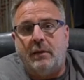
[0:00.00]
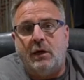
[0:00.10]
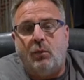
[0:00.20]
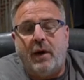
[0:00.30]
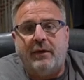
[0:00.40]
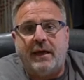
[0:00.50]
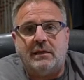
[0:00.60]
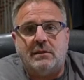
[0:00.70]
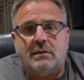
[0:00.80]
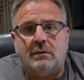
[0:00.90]
in a way
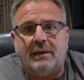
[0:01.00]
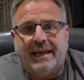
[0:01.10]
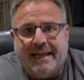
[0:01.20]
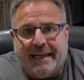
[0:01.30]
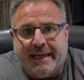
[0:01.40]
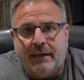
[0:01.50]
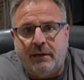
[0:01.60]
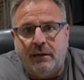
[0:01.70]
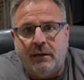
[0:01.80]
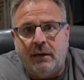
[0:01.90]
that's clear,
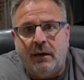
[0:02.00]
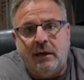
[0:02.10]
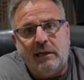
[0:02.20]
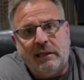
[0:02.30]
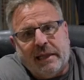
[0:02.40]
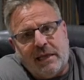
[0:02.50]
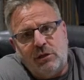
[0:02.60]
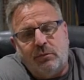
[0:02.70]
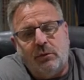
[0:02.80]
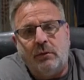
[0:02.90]

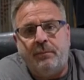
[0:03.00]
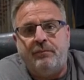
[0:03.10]
legible,